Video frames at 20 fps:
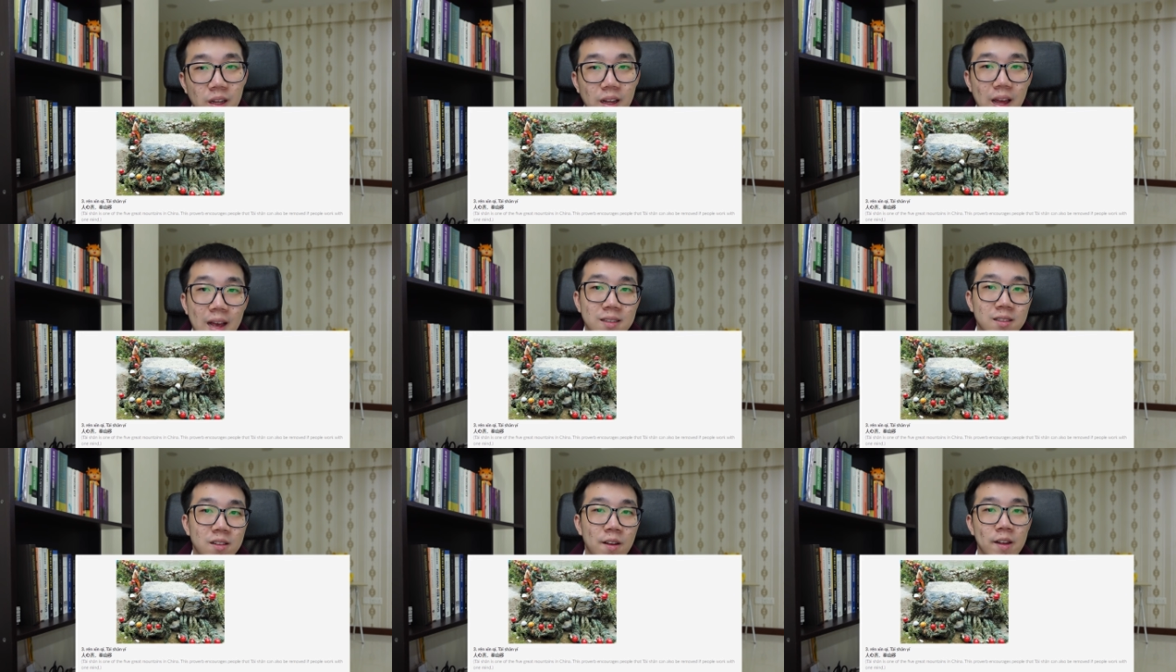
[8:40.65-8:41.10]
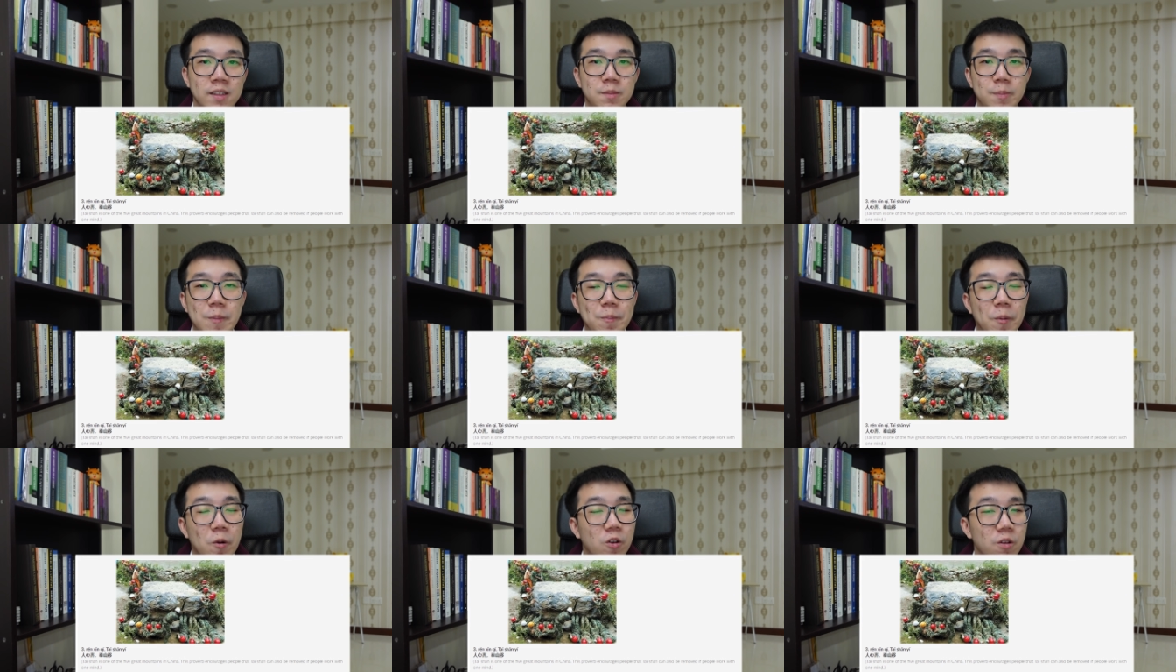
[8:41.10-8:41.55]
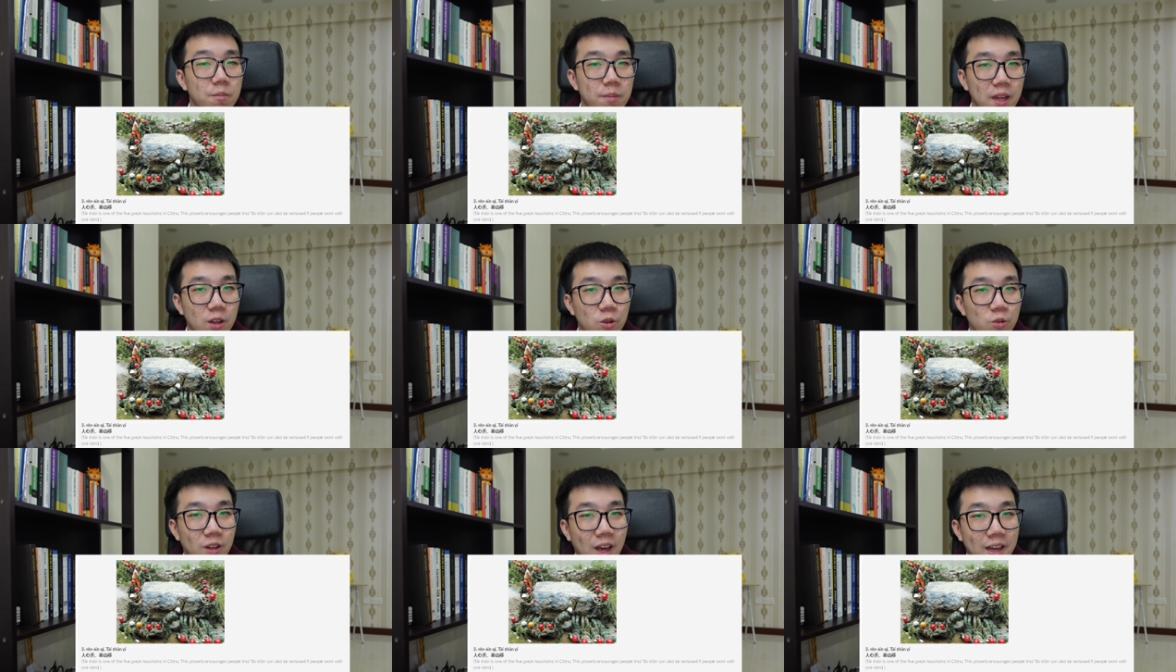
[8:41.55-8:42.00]
As long as people
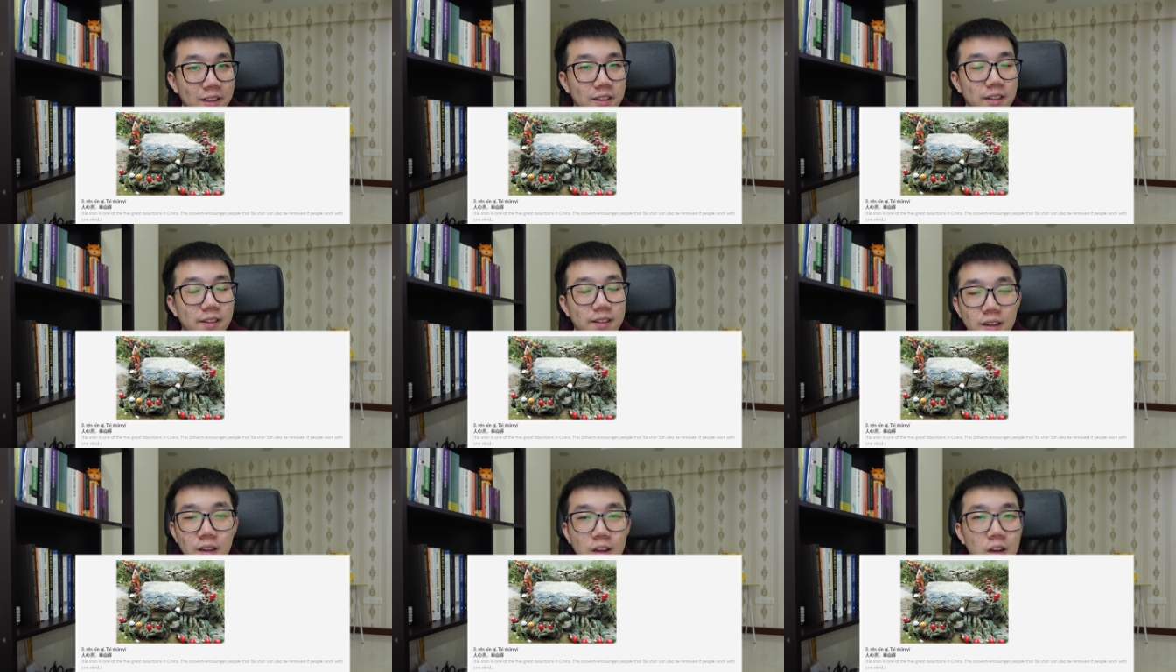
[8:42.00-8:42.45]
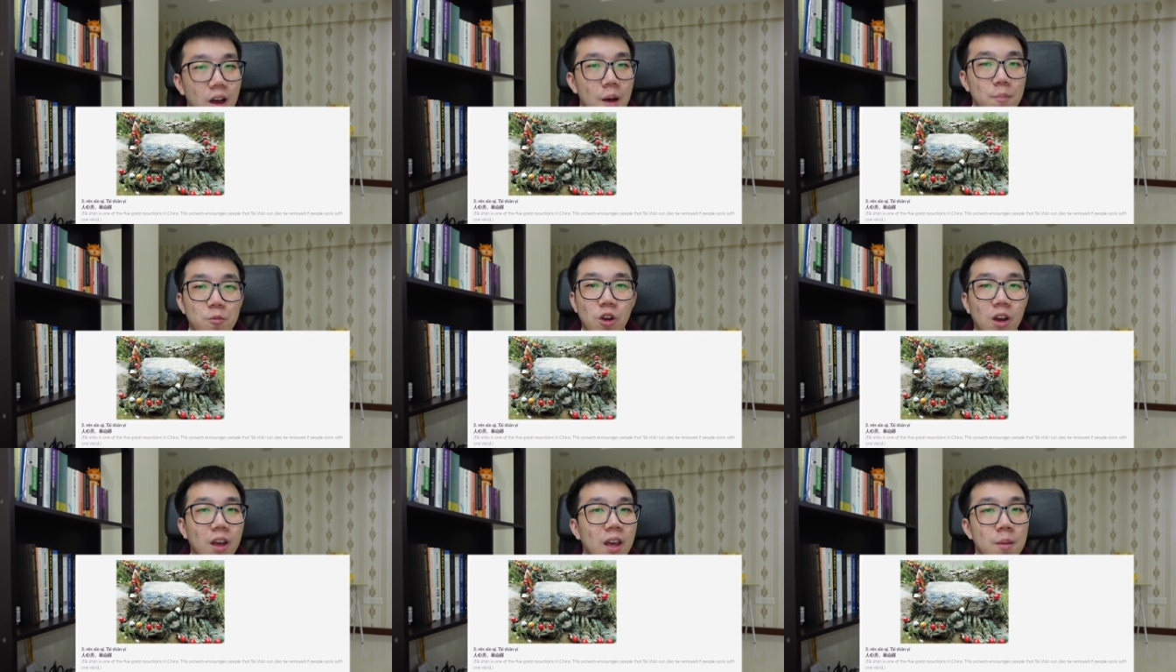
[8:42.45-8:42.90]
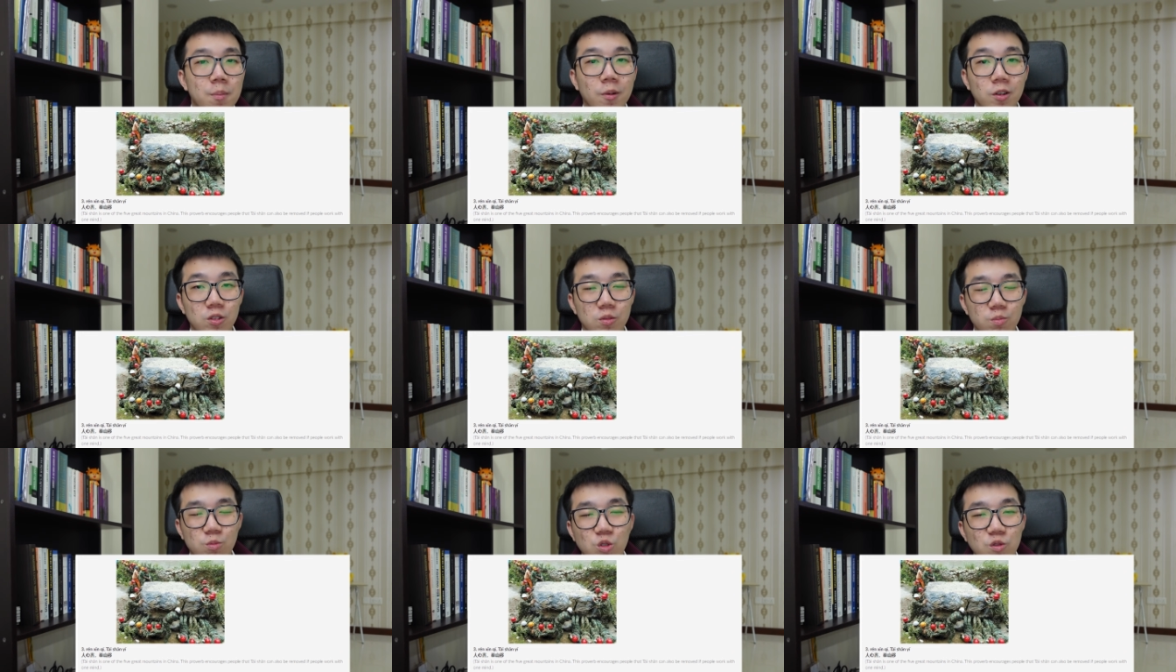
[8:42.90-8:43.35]
remain united, um, you're able
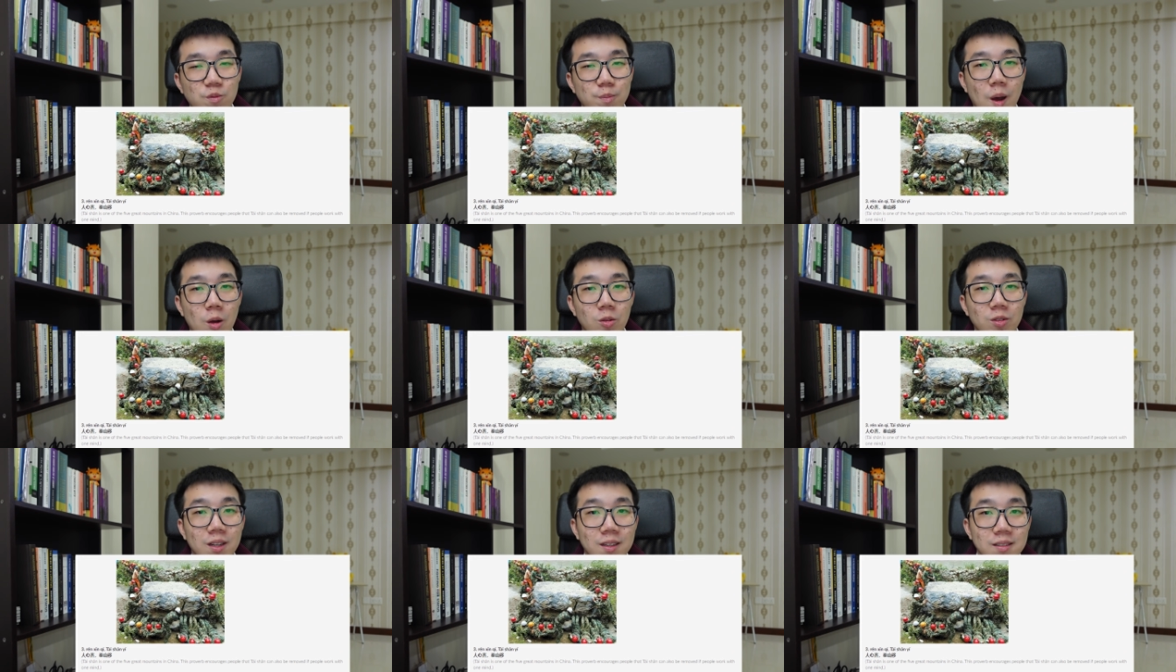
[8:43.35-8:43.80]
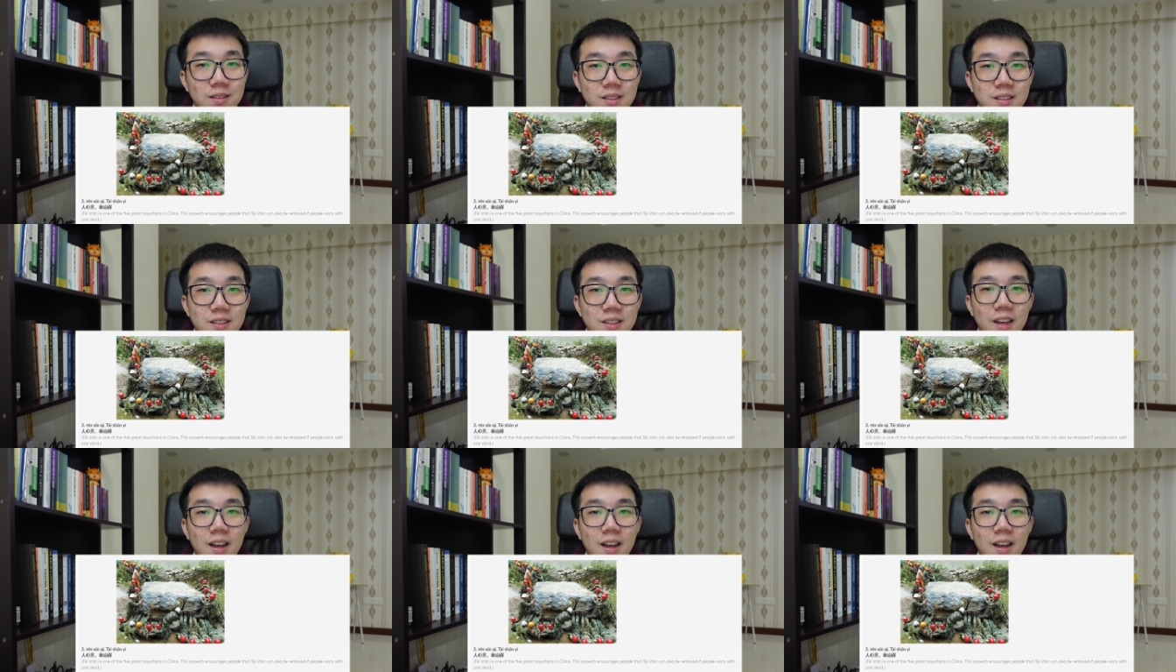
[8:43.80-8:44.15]
to move mountains.